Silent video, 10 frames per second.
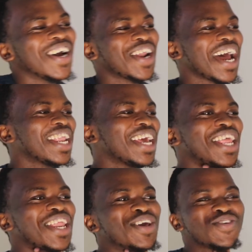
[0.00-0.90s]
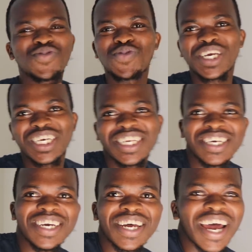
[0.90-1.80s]
All right, and then they
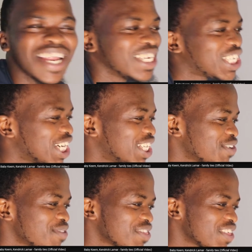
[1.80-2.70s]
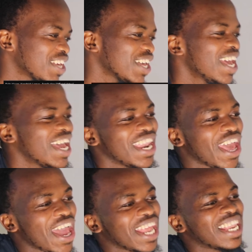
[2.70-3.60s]
switched, right? They changed everything.
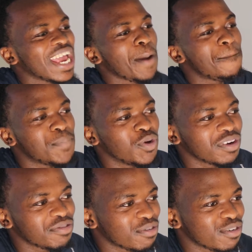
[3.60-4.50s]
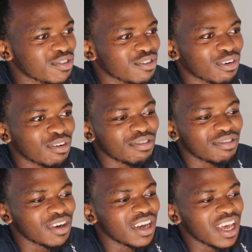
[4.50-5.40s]
Had beautiful sort
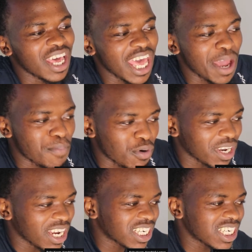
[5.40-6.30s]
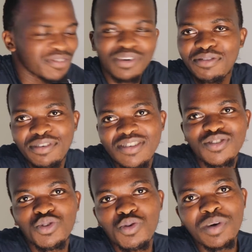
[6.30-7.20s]
of production for the
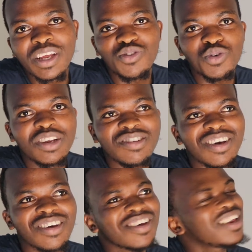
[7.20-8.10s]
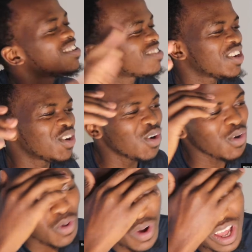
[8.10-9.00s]
first 2 minutes, 20 seconds. And they said,
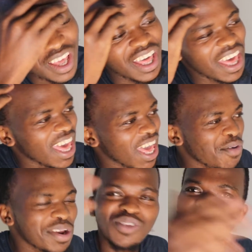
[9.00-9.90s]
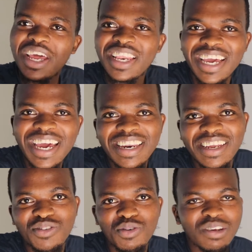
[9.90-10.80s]
no, we need to add
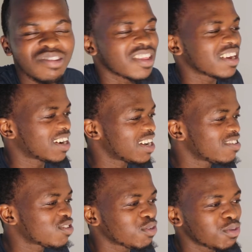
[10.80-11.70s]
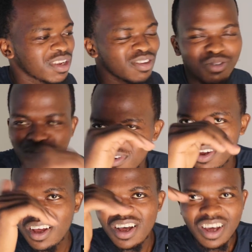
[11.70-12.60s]
Kendrick to this thing, right? So we need
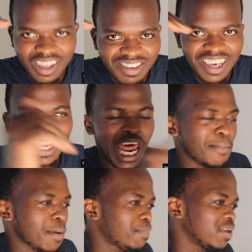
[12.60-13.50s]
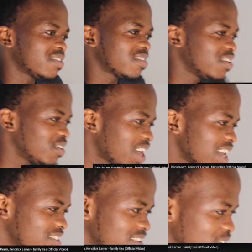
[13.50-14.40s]
to take it up a bit, all
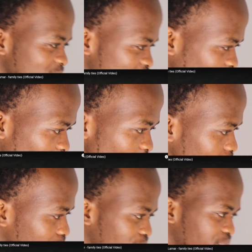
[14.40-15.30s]
right? So, all